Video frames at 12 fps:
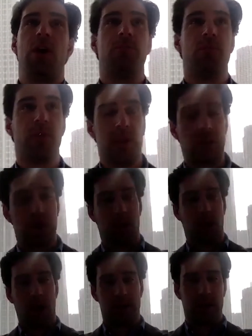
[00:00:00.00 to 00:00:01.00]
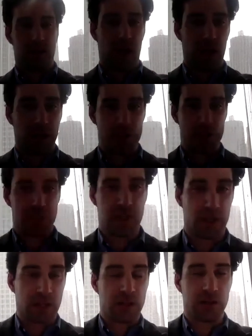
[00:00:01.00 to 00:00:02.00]
bring
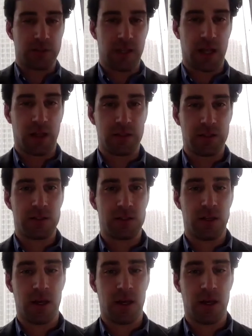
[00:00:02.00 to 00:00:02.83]
technical talent,